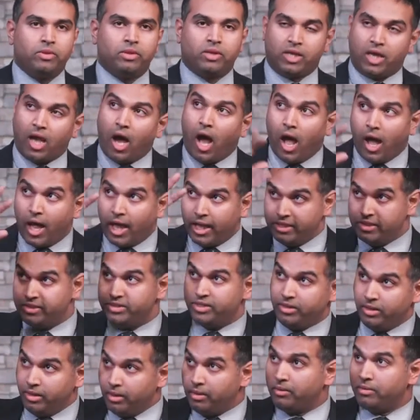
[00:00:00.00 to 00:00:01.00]

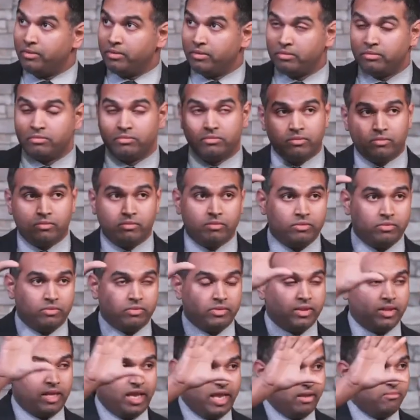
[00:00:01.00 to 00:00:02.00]
gods
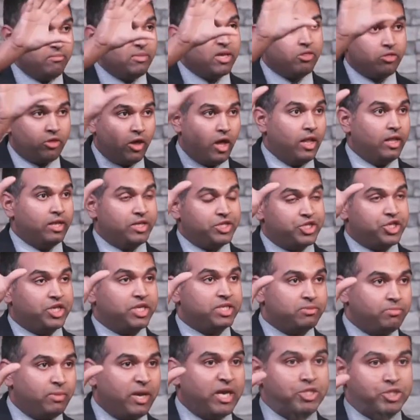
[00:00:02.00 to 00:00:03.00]
in mythology
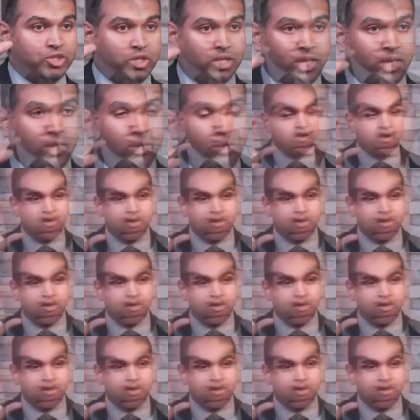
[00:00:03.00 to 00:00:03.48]
especially.